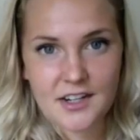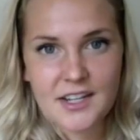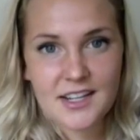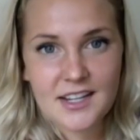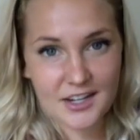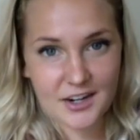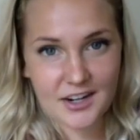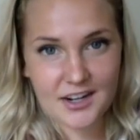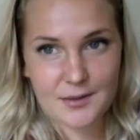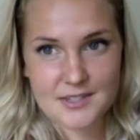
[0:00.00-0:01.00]
here
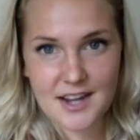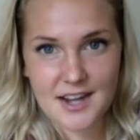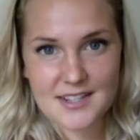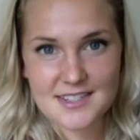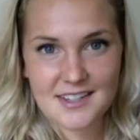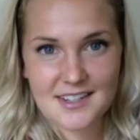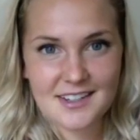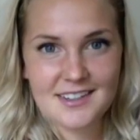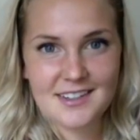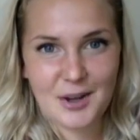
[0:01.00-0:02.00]
in
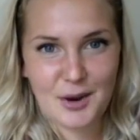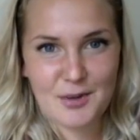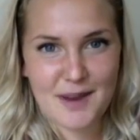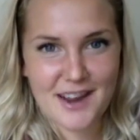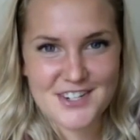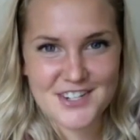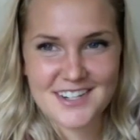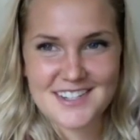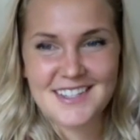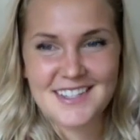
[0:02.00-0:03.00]
Wisconsin, go
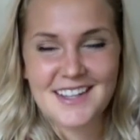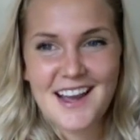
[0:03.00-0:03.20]
Badgers,